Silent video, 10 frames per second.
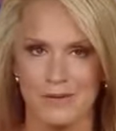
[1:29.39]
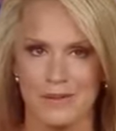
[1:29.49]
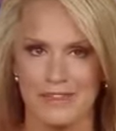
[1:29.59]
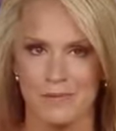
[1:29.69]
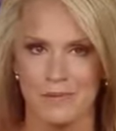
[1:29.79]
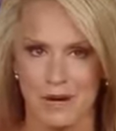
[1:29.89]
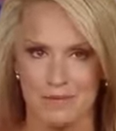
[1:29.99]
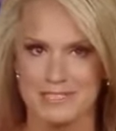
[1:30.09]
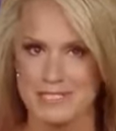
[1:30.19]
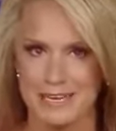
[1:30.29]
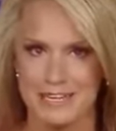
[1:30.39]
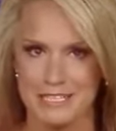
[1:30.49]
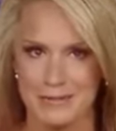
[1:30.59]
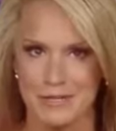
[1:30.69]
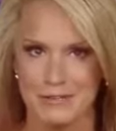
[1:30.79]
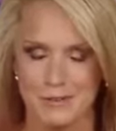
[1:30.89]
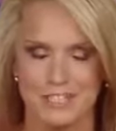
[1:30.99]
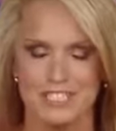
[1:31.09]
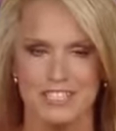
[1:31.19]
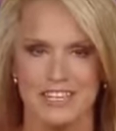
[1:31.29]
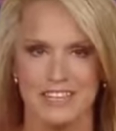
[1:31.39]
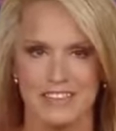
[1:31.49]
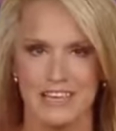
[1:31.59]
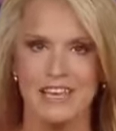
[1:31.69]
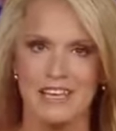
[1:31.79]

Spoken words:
when their bombs did not explode originally and they